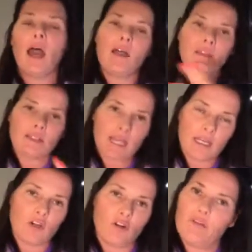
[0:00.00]
and then
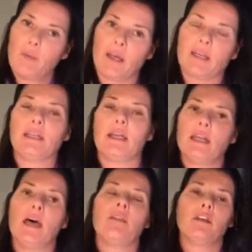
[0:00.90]
take it off her back again
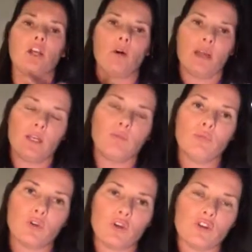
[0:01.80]
and then go ahead and
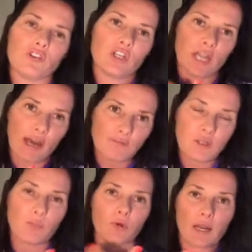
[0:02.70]
put it on. So you have
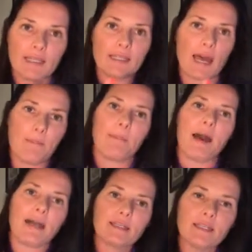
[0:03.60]
to break that
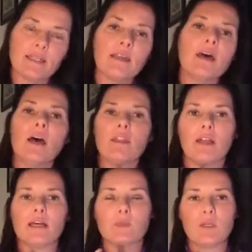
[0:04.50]
pattern that
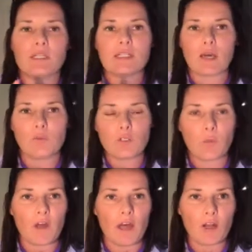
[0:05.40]
has been established
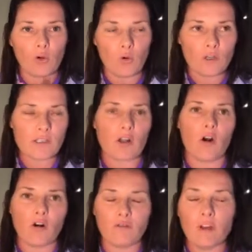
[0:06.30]
by that horse
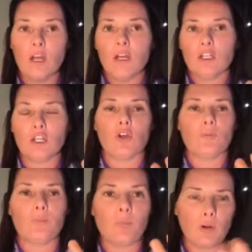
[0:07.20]
of, you know,
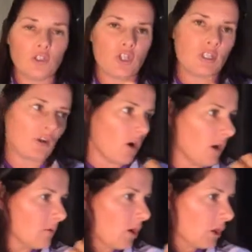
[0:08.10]
she's,
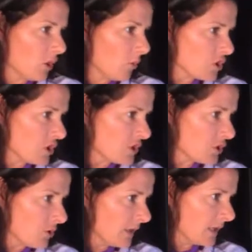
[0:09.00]
I don't know what she's
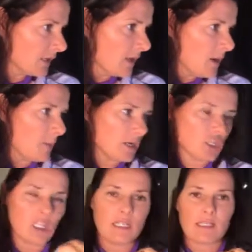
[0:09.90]
doing, but
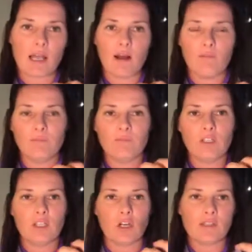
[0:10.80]
she's, um,
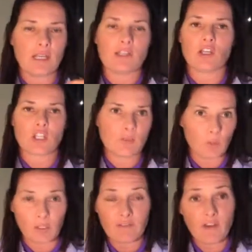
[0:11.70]
you know, it sounds like she's
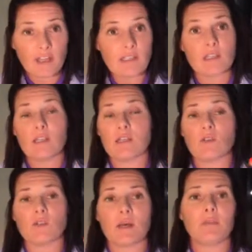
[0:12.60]
pulling faces
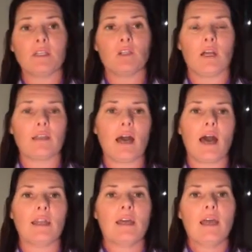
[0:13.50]
or something like
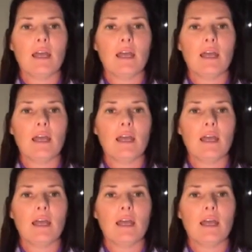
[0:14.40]
that